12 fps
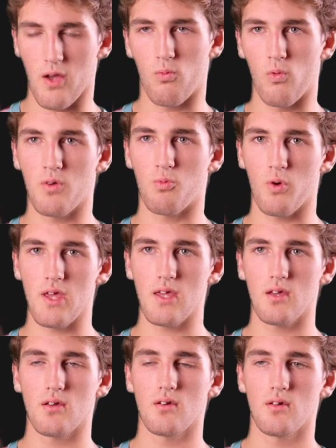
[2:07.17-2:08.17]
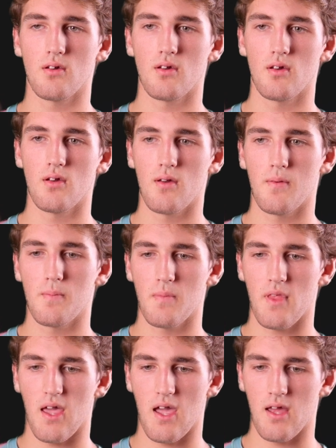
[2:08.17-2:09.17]
like one week
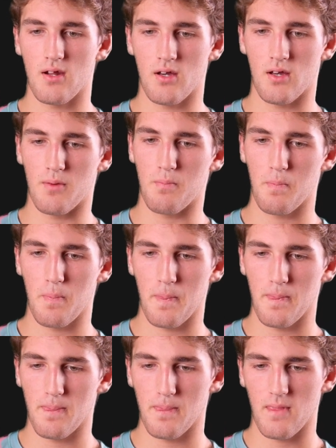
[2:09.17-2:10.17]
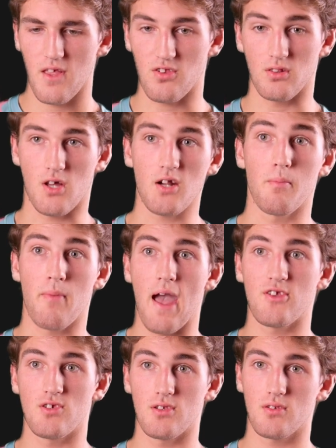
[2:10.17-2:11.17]
and uh, it's a lot of
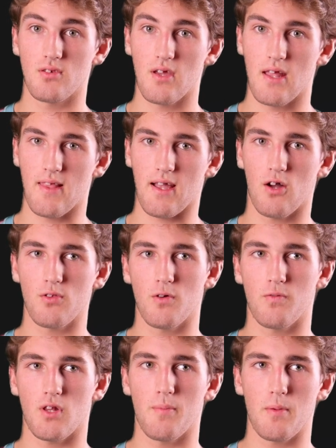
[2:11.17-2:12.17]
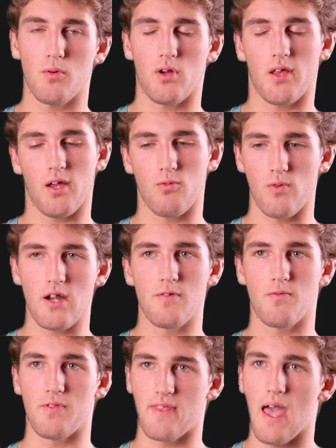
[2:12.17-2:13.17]
matches and like I don't know if a lot of people are like ready
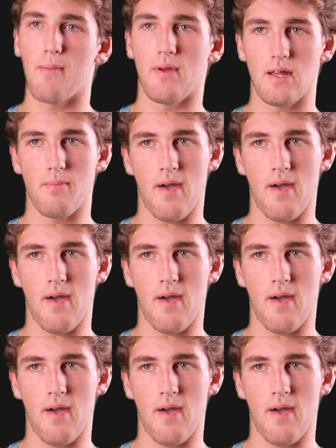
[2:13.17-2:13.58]
for that many